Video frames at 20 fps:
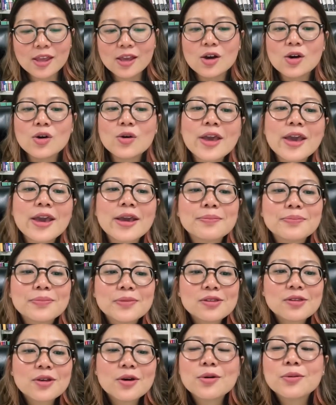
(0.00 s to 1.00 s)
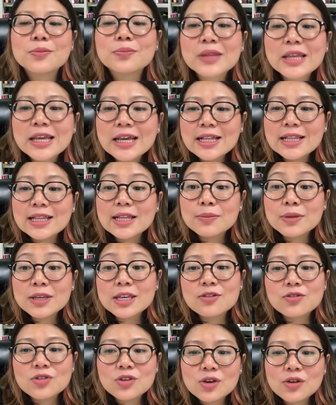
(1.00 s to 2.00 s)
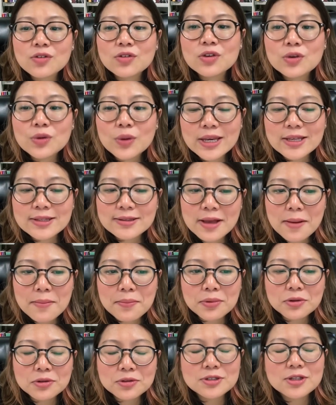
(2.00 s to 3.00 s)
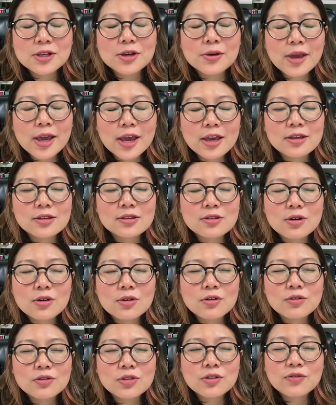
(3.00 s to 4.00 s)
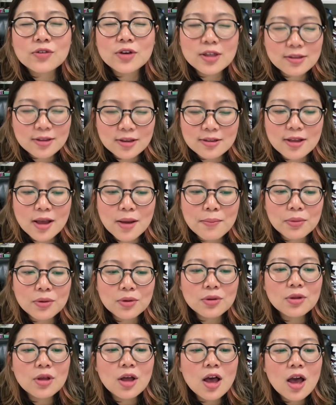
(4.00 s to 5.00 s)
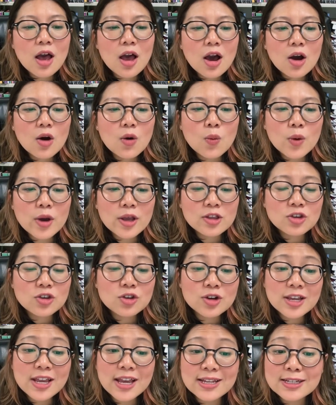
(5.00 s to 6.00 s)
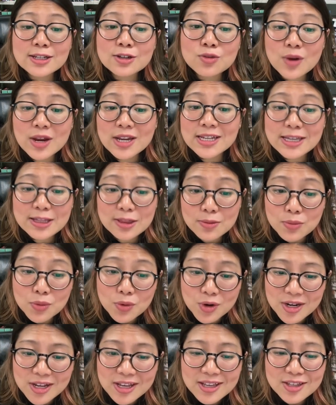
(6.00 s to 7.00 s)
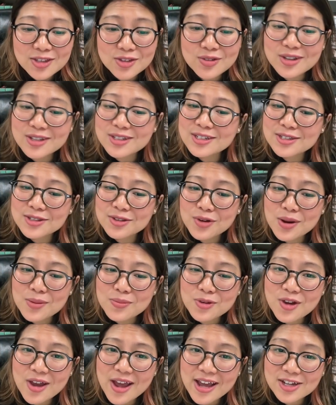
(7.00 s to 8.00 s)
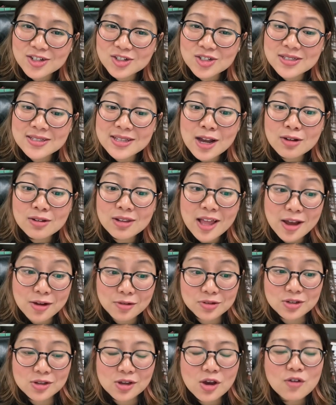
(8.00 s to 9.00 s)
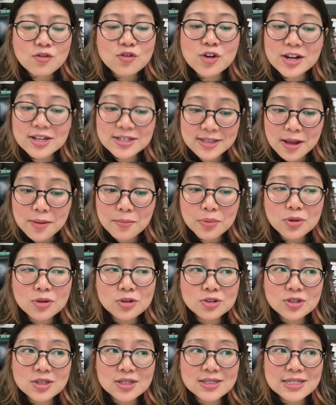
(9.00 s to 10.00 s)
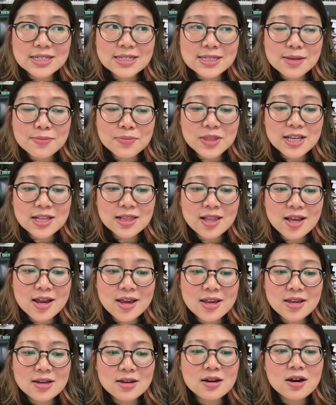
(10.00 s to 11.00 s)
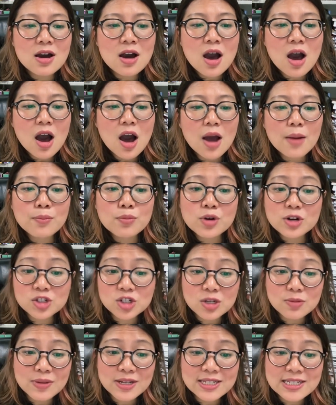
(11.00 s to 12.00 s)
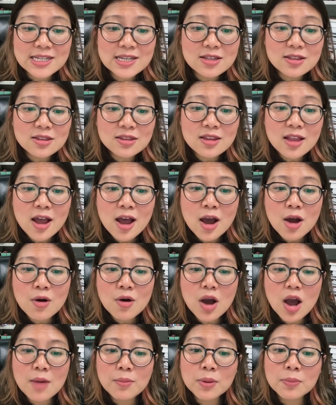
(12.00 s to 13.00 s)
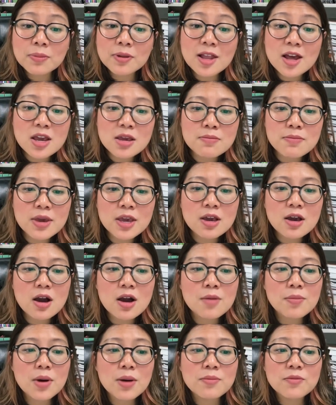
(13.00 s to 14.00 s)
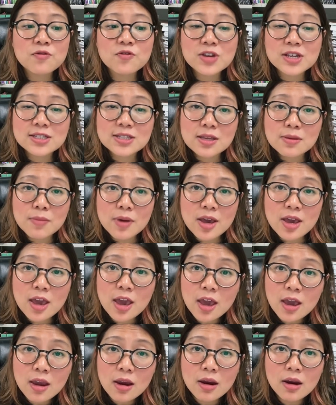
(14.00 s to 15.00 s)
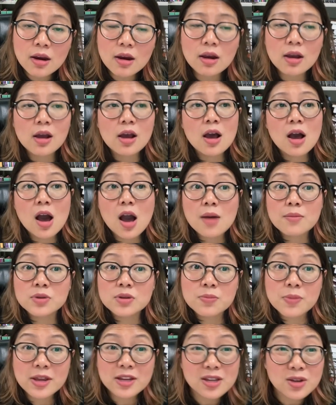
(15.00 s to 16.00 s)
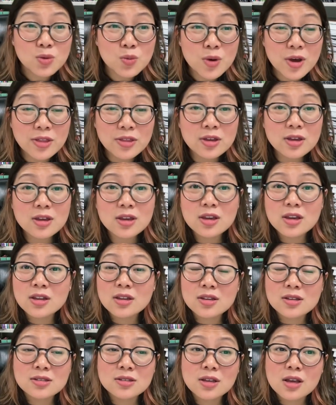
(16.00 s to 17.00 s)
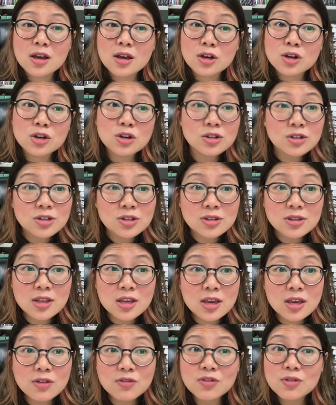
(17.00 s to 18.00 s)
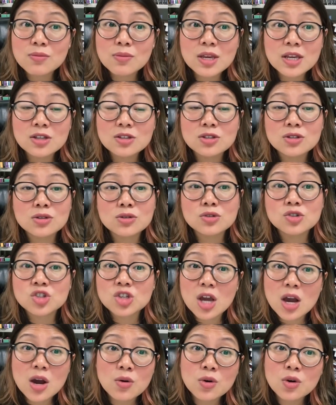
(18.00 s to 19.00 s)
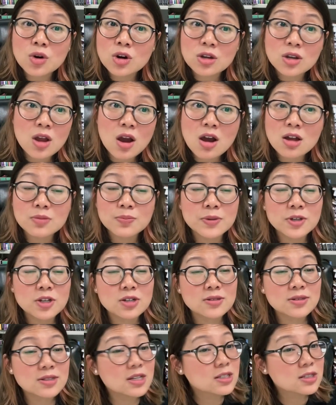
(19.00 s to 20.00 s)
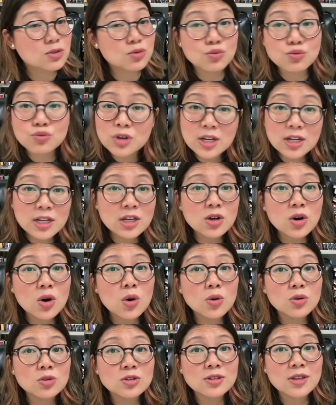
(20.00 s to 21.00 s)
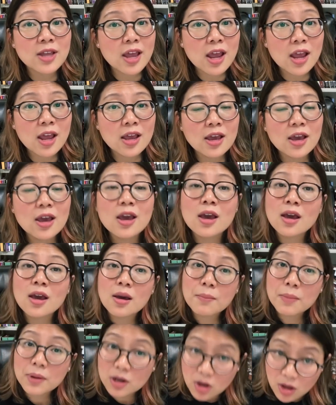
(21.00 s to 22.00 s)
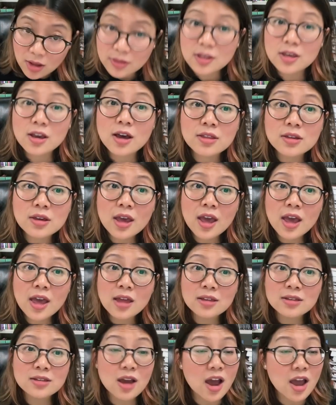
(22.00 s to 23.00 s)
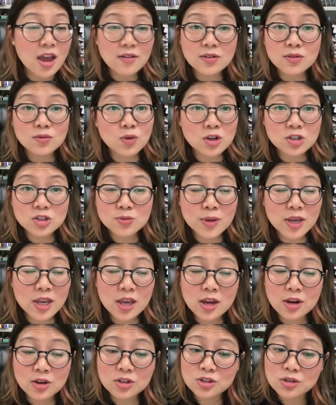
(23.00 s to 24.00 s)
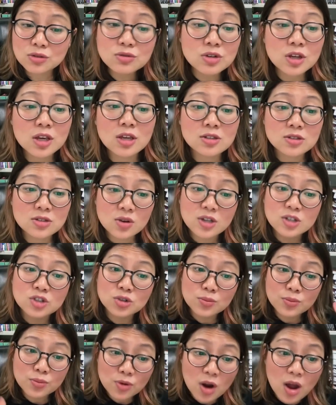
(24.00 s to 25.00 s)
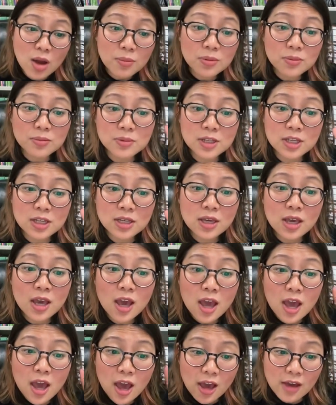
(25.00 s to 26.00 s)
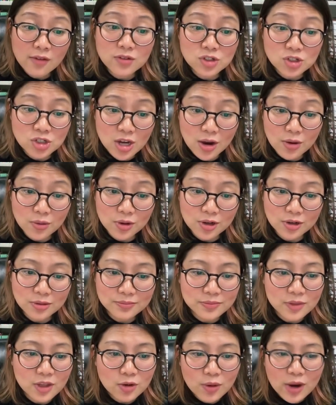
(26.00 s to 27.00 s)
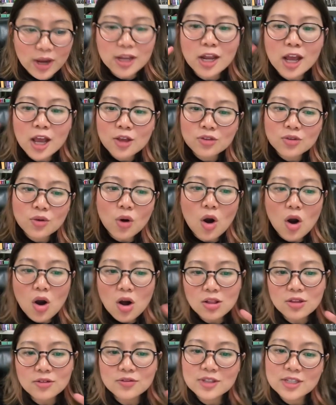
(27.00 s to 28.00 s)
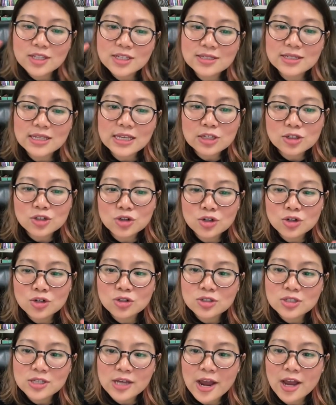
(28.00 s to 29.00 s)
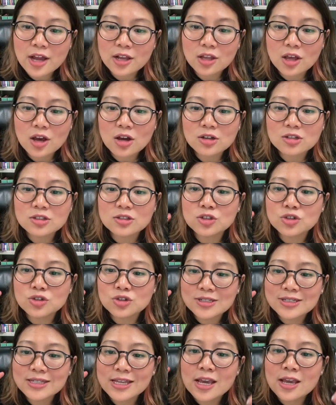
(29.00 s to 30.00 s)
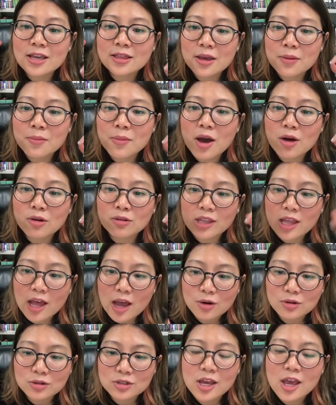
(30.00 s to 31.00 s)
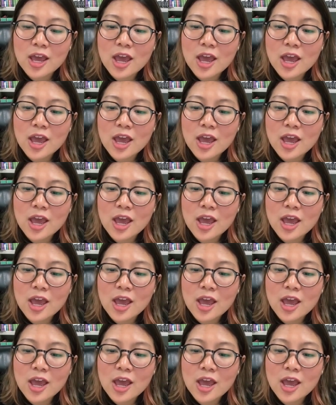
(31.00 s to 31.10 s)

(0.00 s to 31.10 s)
Okay, so let me give you a few examples. Okay, so the first example, when you're getting ready in the morning, you can describe your actions out loud. For example, you could say something like, I'm brushing my teeth now, I'm applying makeup, I'm fixing my hair, I'm debating whether it is a good thing for me to shower or not because it's a really cold day. But on the other hand, I haven't washed my hair in 2 days, so I should probably have a shower. Right? So all of these internal dialogues, you're saying them out loud.